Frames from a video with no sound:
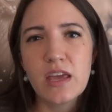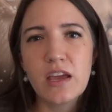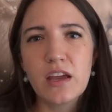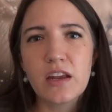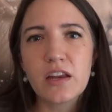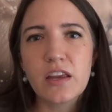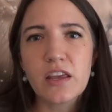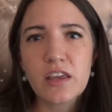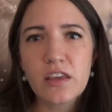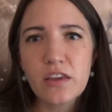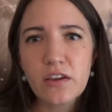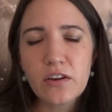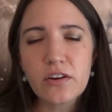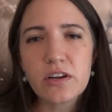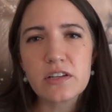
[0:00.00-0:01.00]
And
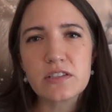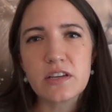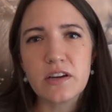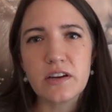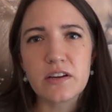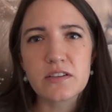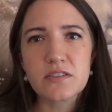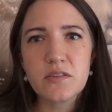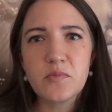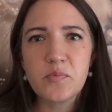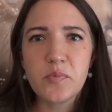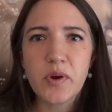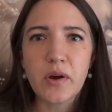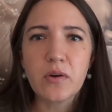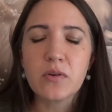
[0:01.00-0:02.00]
here it talks
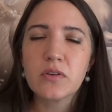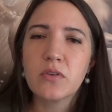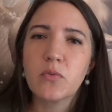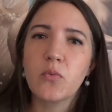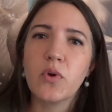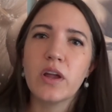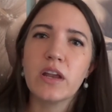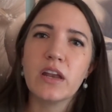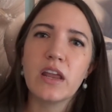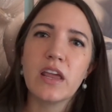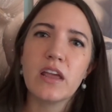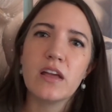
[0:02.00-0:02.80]
about when